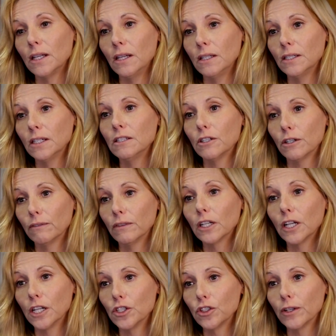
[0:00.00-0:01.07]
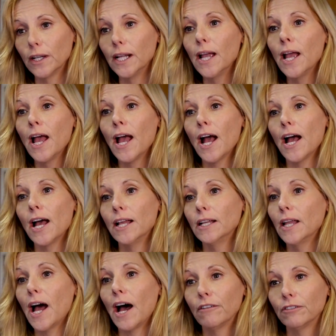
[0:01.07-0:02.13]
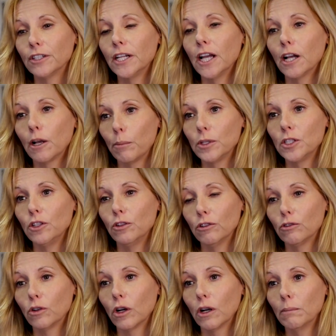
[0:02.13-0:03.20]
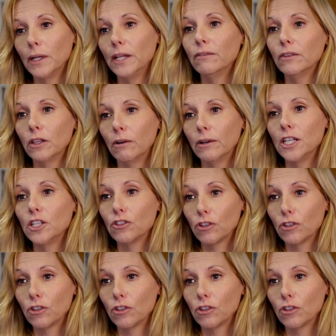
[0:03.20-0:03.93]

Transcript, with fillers: He did serve our country, and after he hung up his uniform, even though he